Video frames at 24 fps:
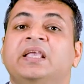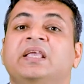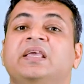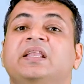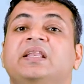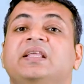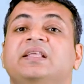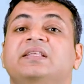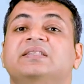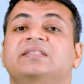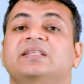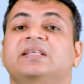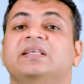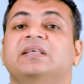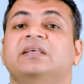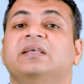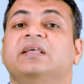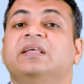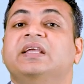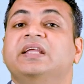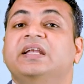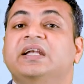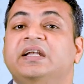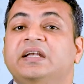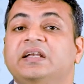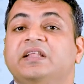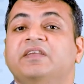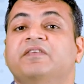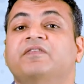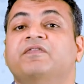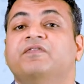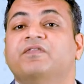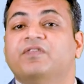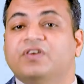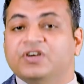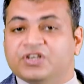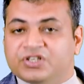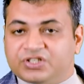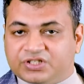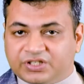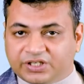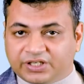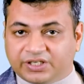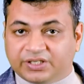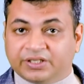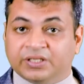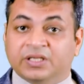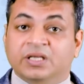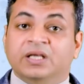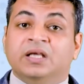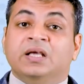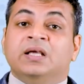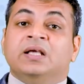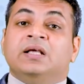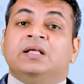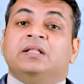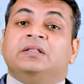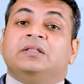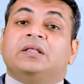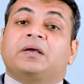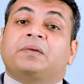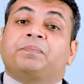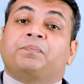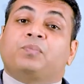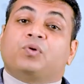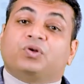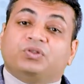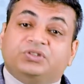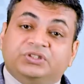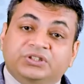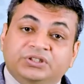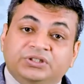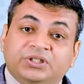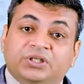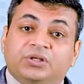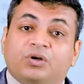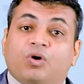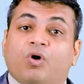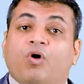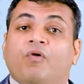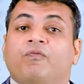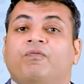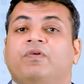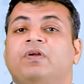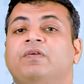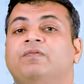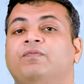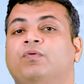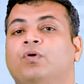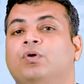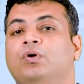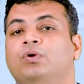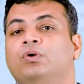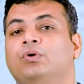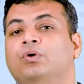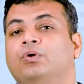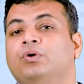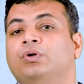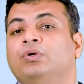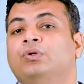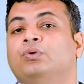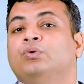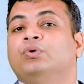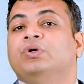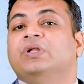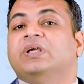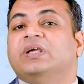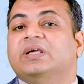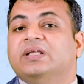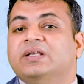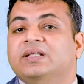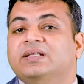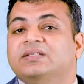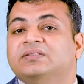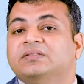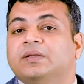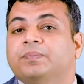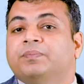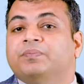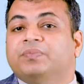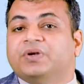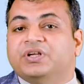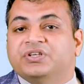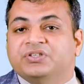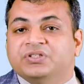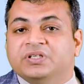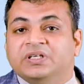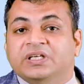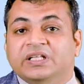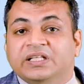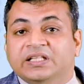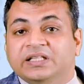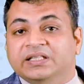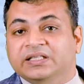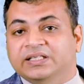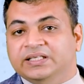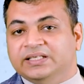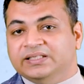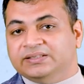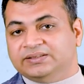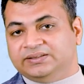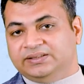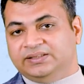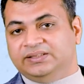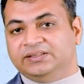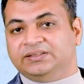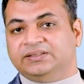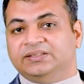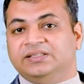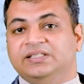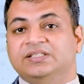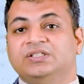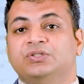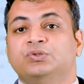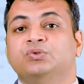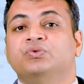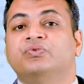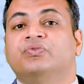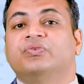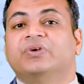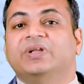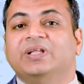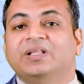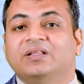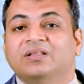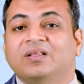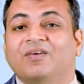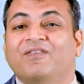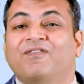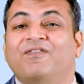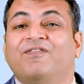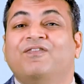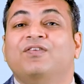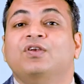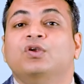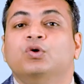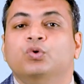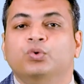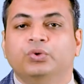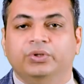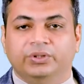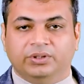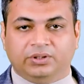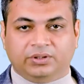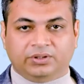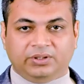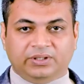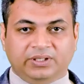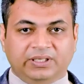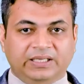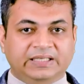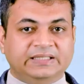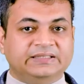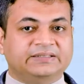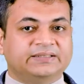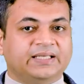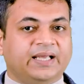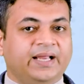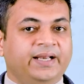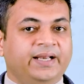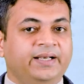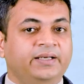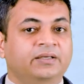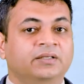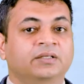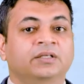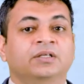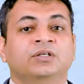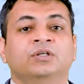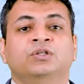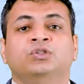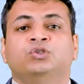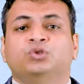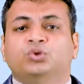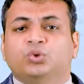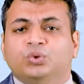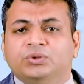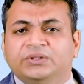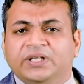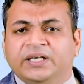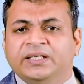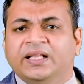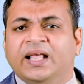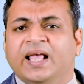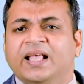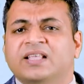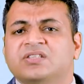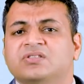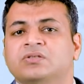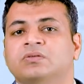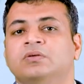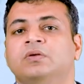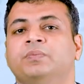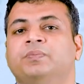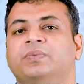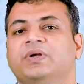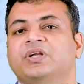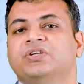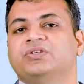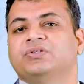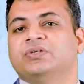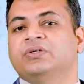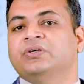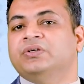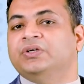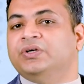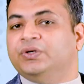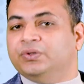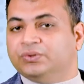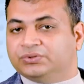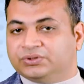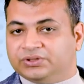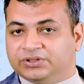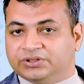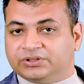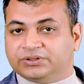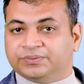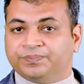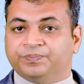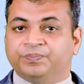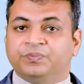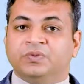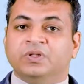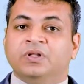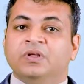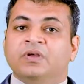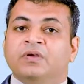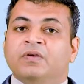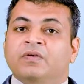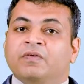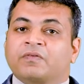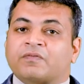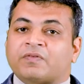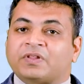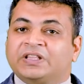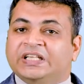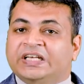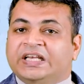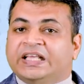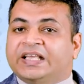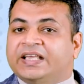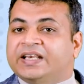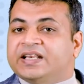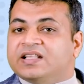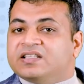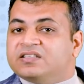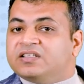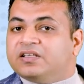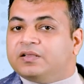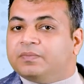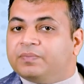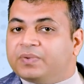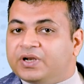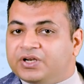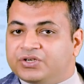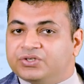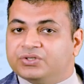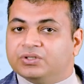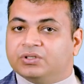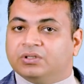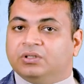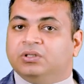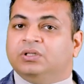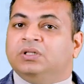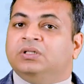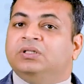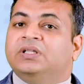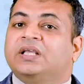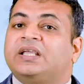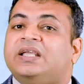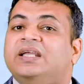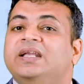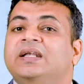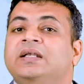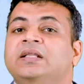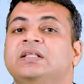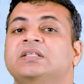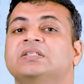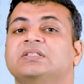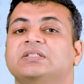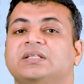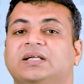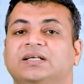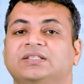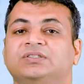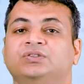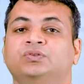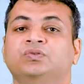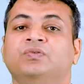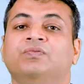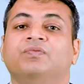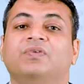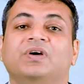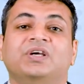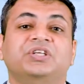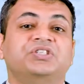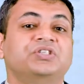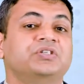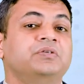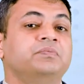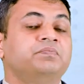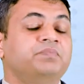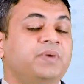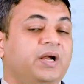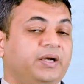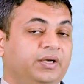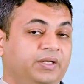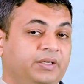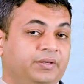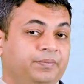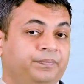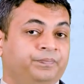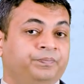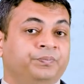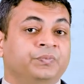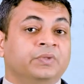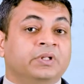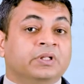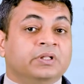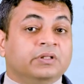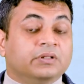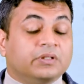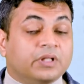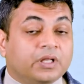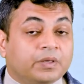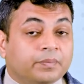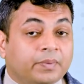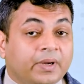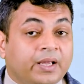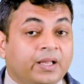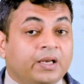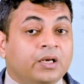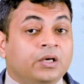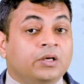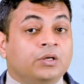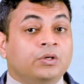increasing kidney functioning. The procedure often followed to decrease the pressure in these cysts is to drain the fluid inside so that the external pressure reduces. With the decreasing pressure, the kidney starts to function better, thereby